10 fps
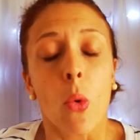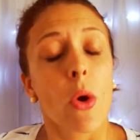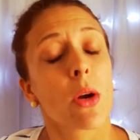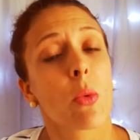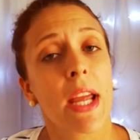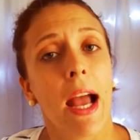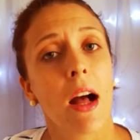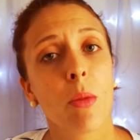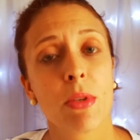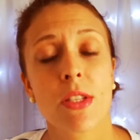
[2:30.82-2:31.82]
where we
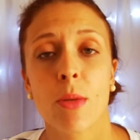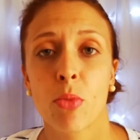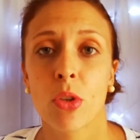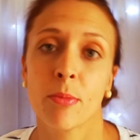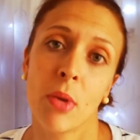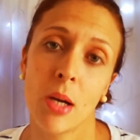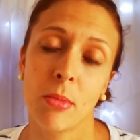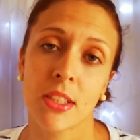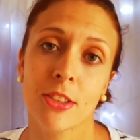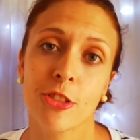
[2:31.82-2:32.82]
help and support
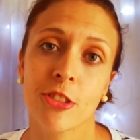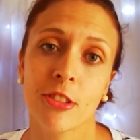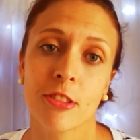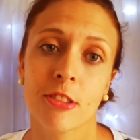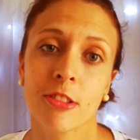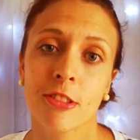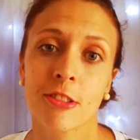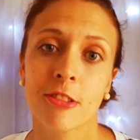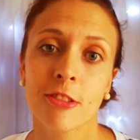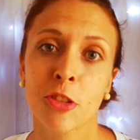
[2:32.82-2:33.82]
mamas to
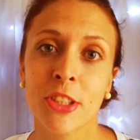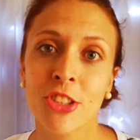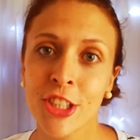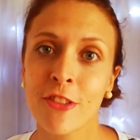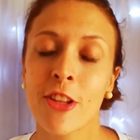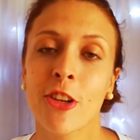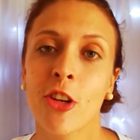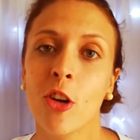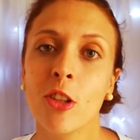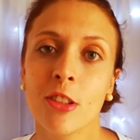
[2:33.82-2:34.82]
to achieve their
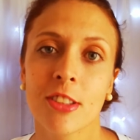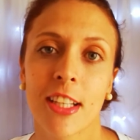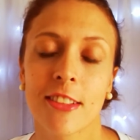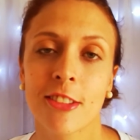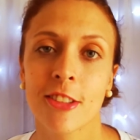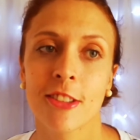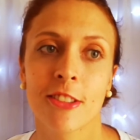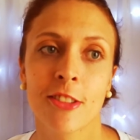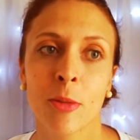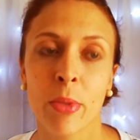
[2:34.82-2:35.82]
goals and
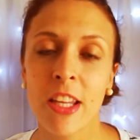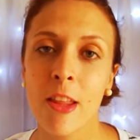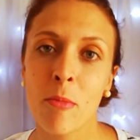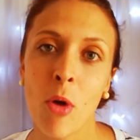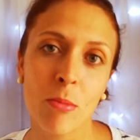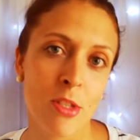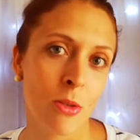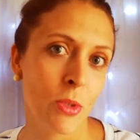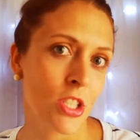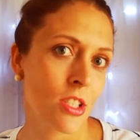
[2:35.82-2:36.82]
to to be the moms
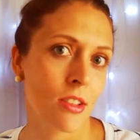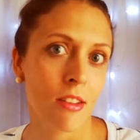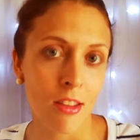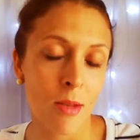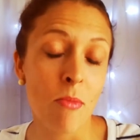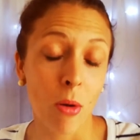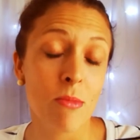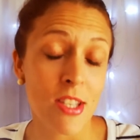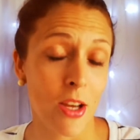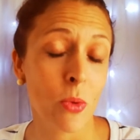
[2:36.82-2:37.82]
that wish the
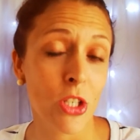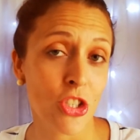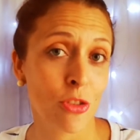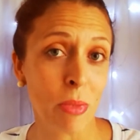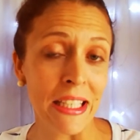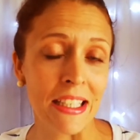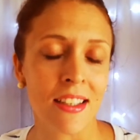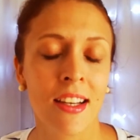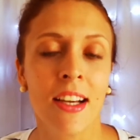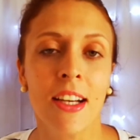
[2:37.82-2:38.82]
moms they wish to
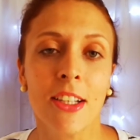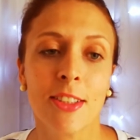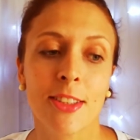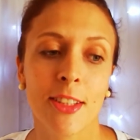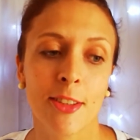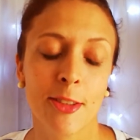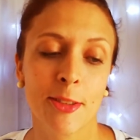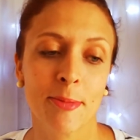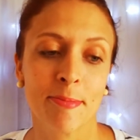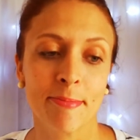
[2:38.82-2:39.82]
be.
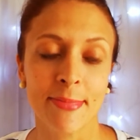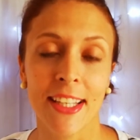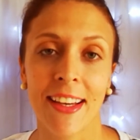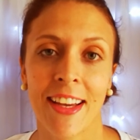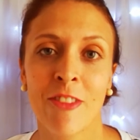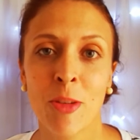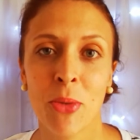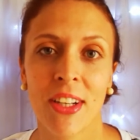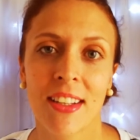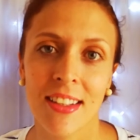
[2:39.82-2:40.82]
So yeah,
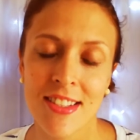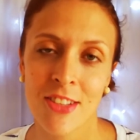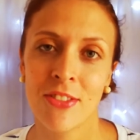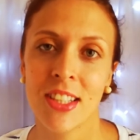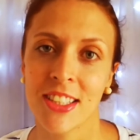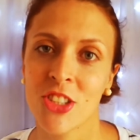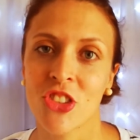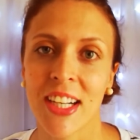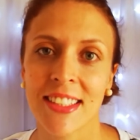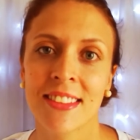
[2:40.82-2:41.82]
everybody needs a
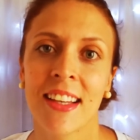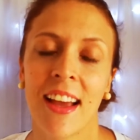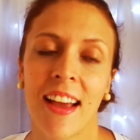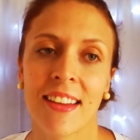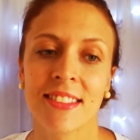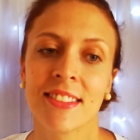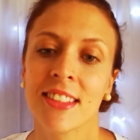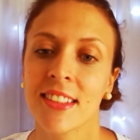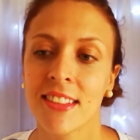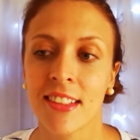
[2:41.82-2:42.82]
village, right?
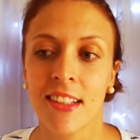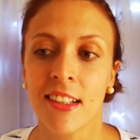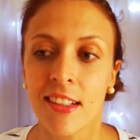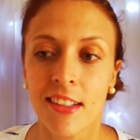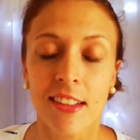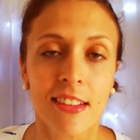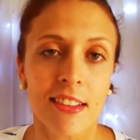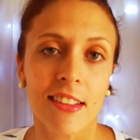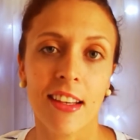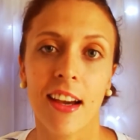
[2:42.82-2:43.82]
And
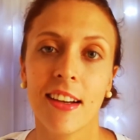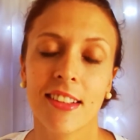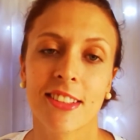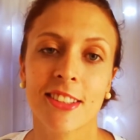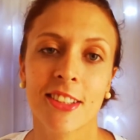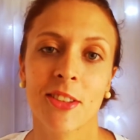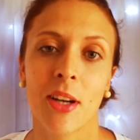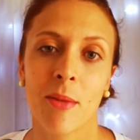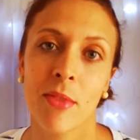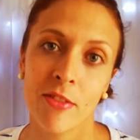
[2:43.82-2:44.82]
yeah, so I'm